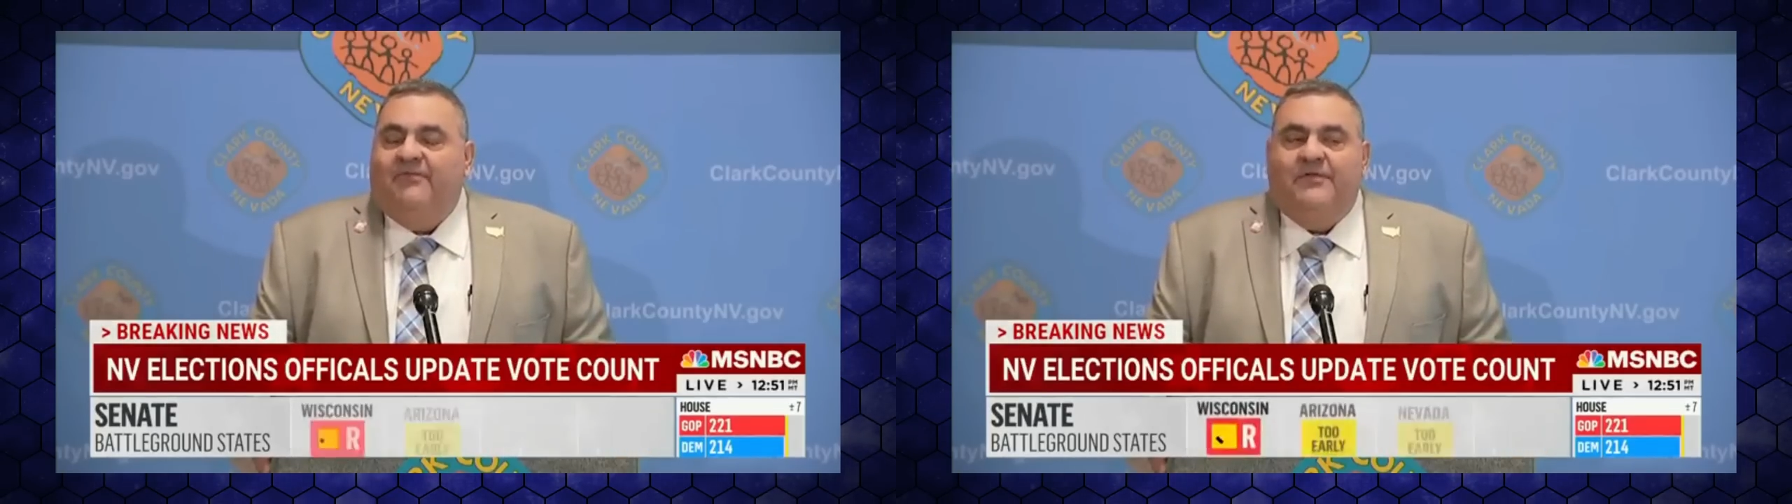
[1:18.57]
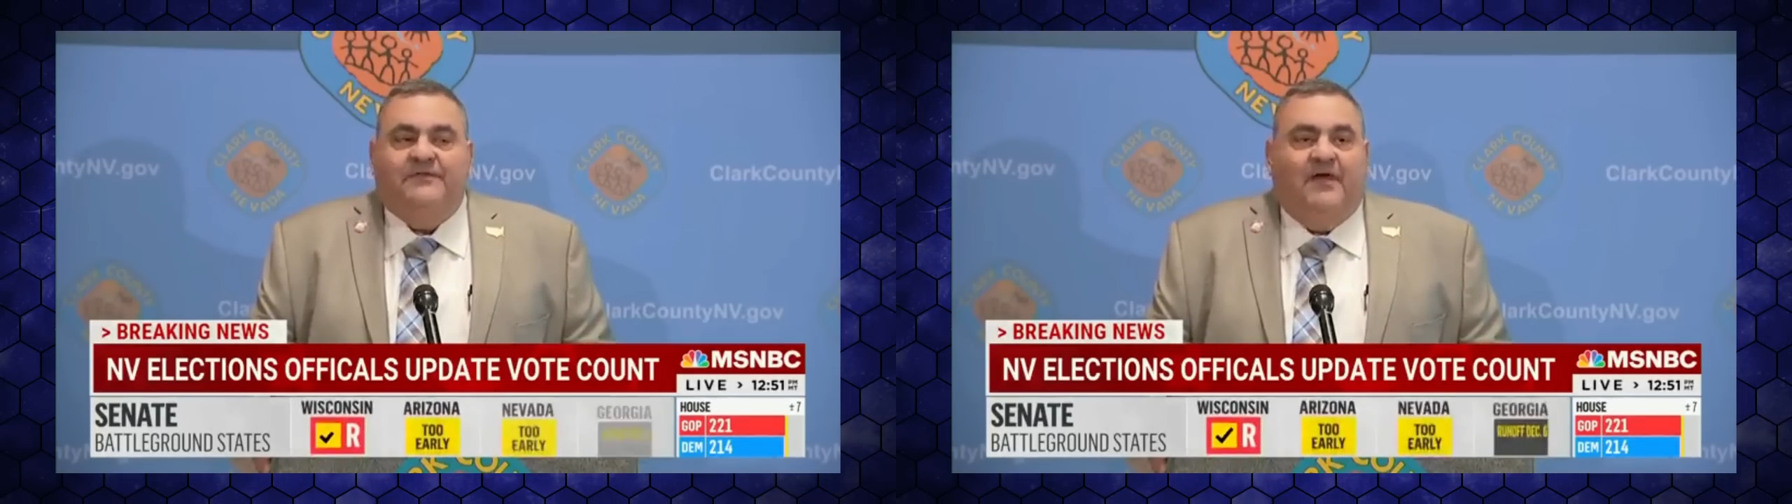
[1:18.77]

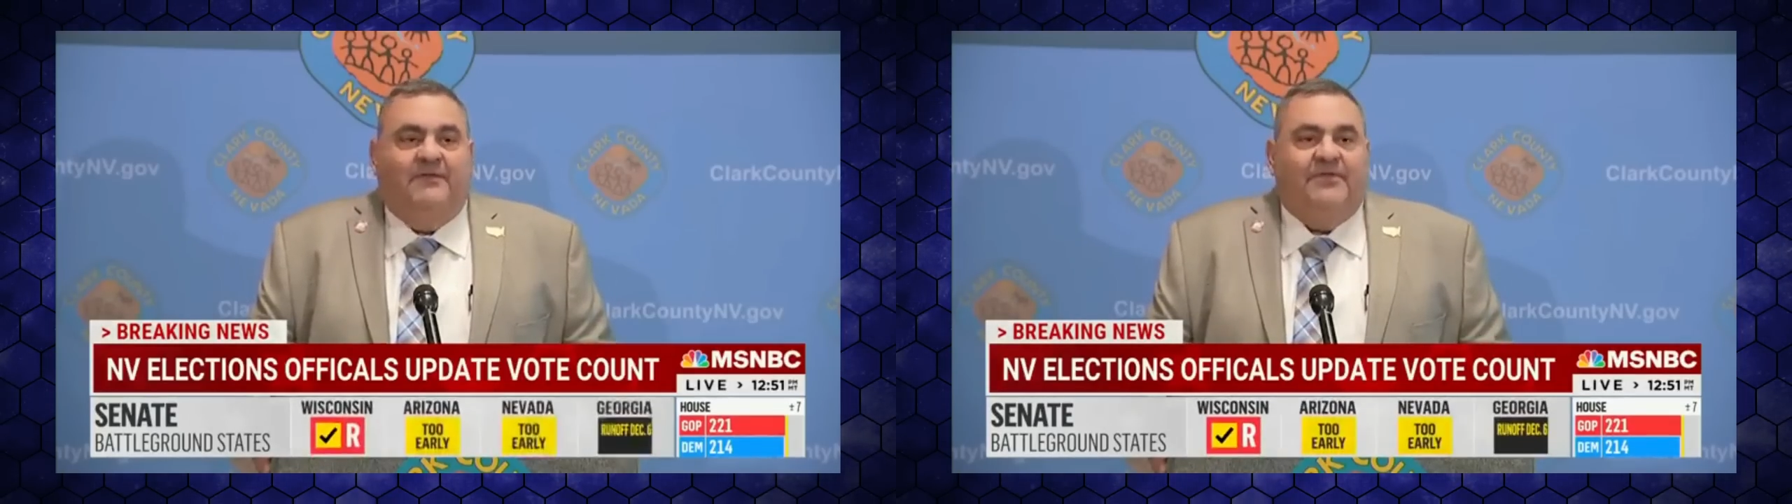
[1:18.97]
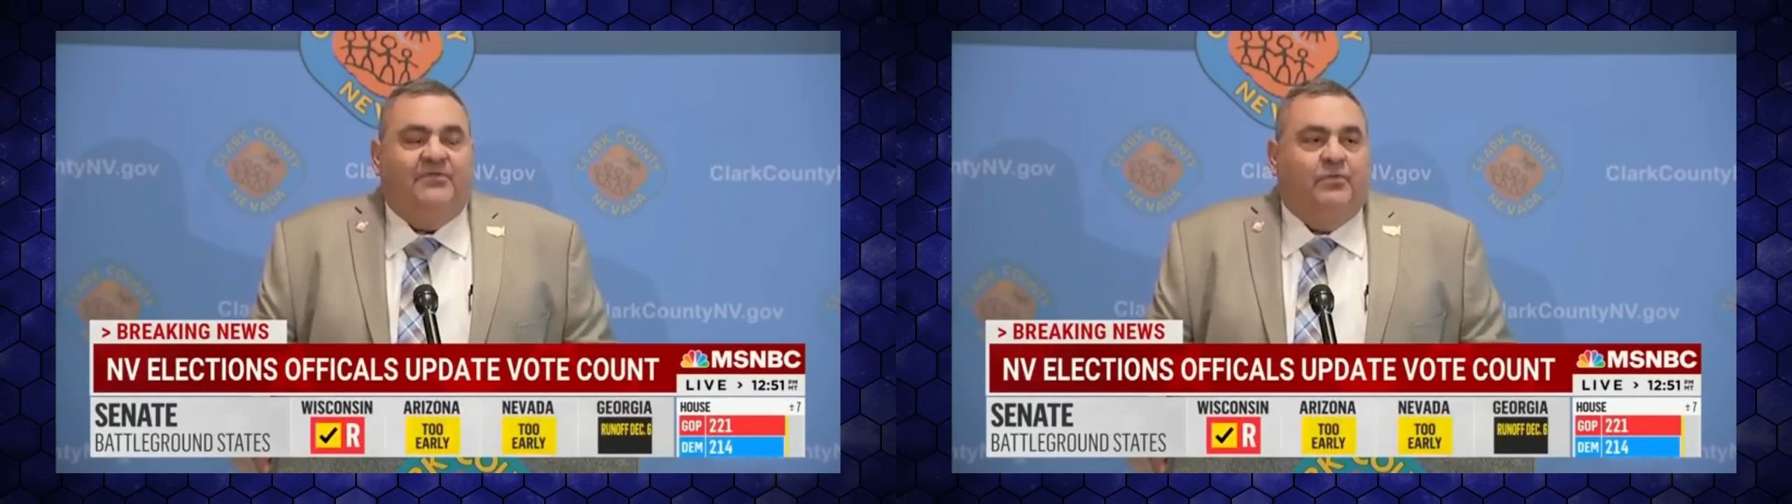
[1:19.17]
for this
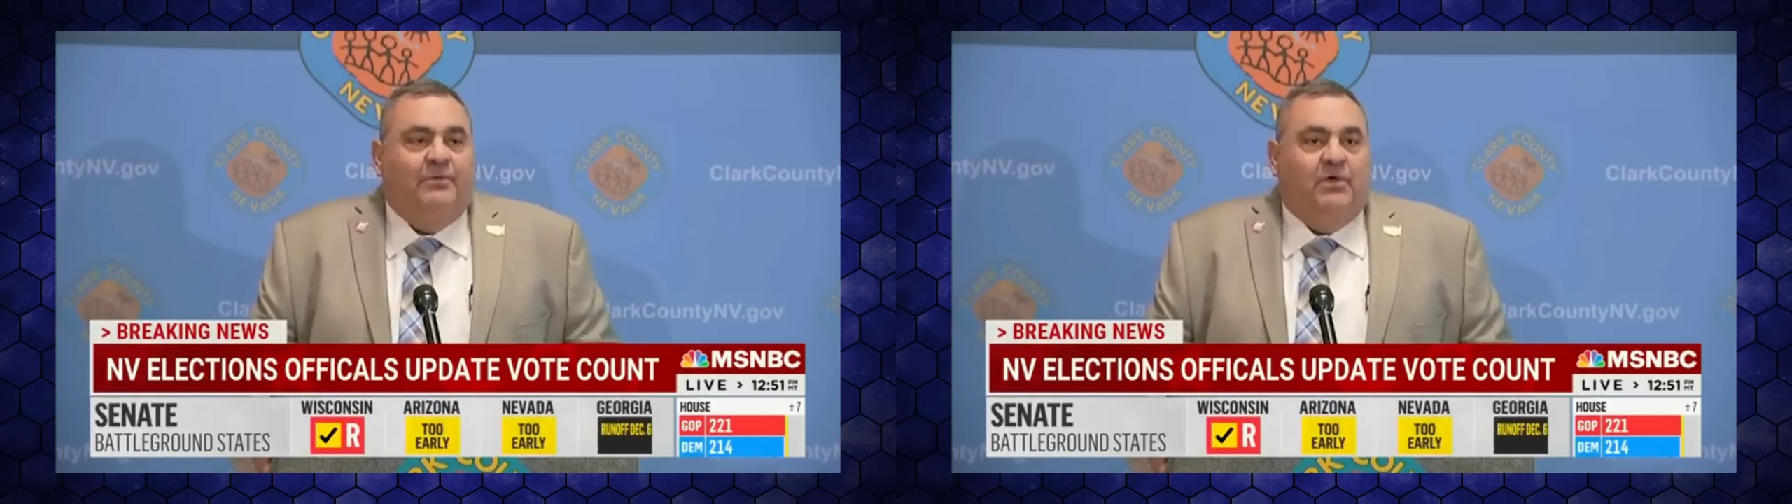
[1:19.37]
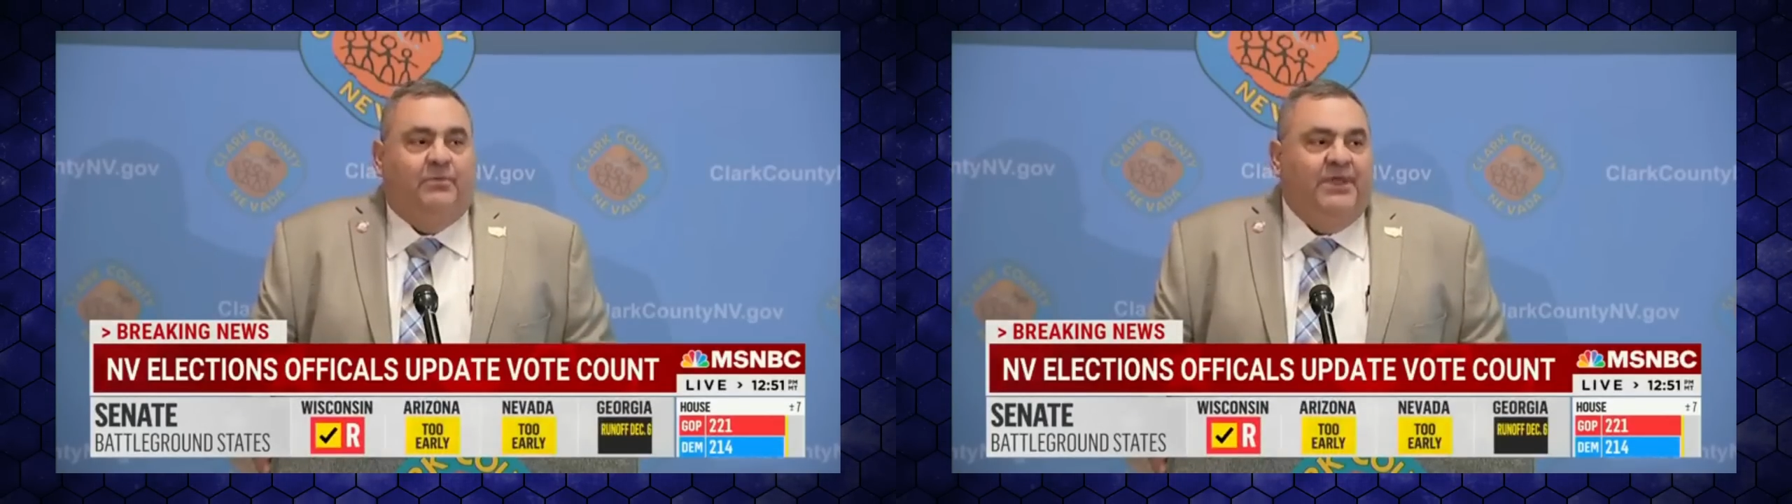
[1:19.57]
office.
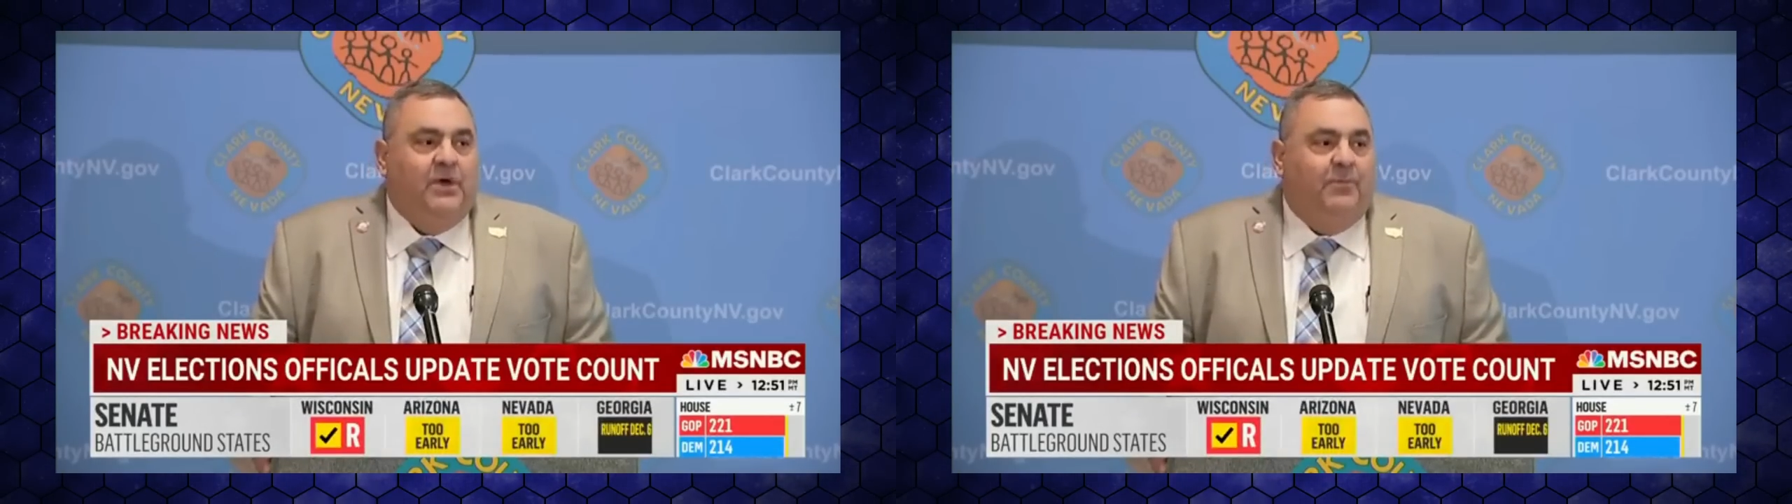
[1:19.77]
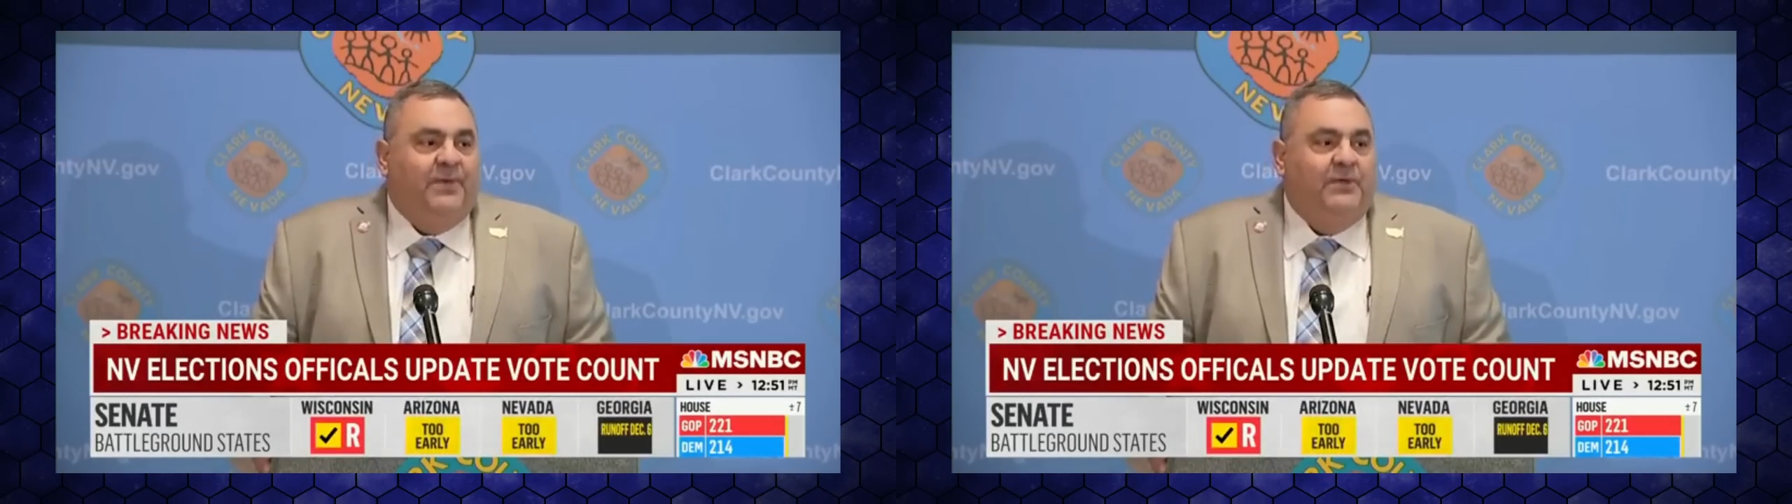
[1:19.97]
We will
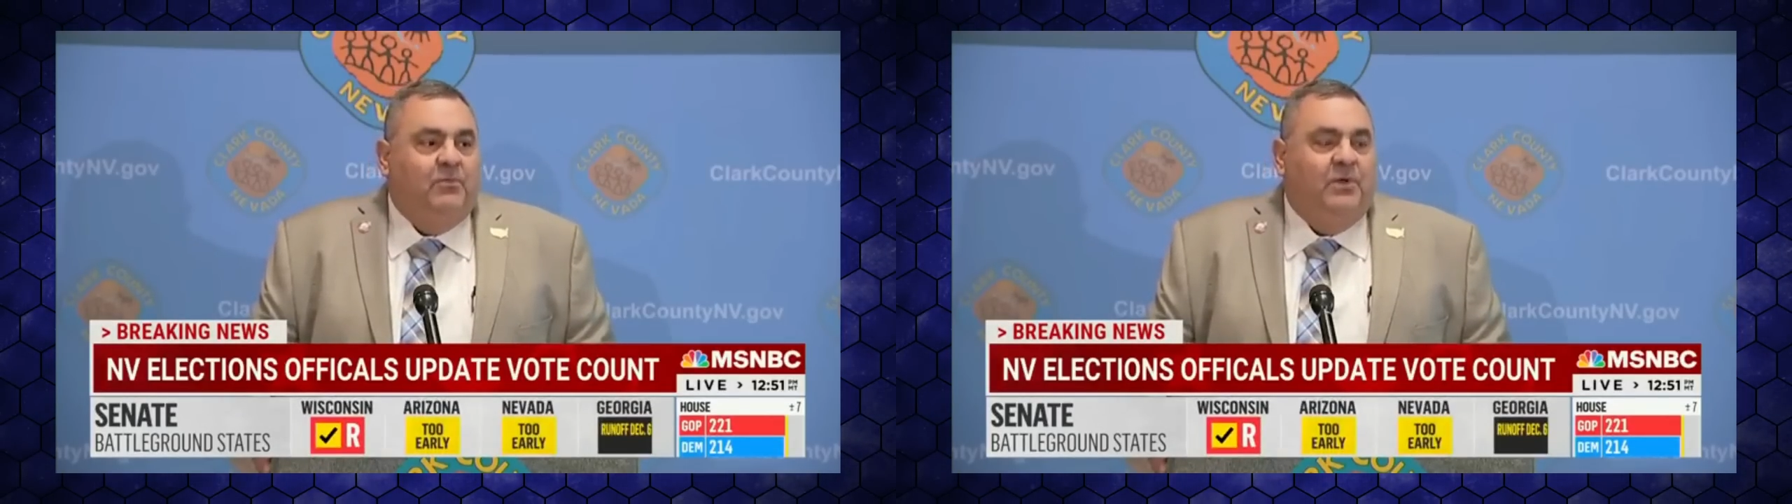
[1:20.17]
be open.